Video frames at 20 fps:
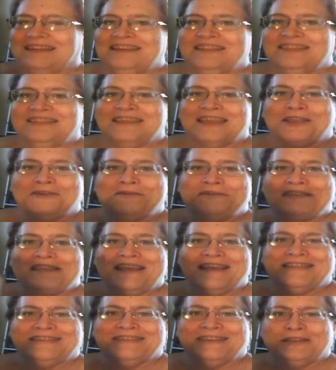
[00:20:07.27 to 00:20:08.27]
Didn't think it was
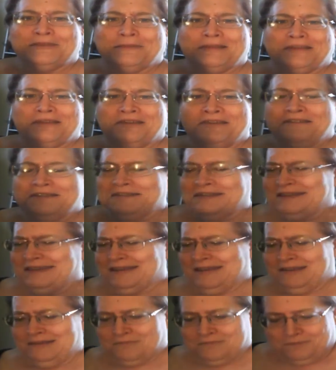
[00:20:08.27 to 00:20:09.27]
Essex, but
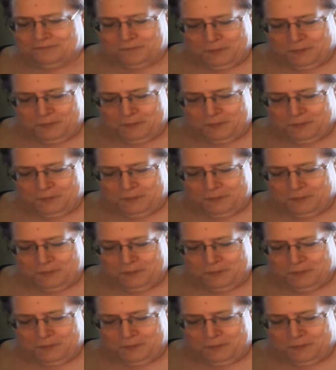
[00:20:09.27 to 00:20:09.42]
okay.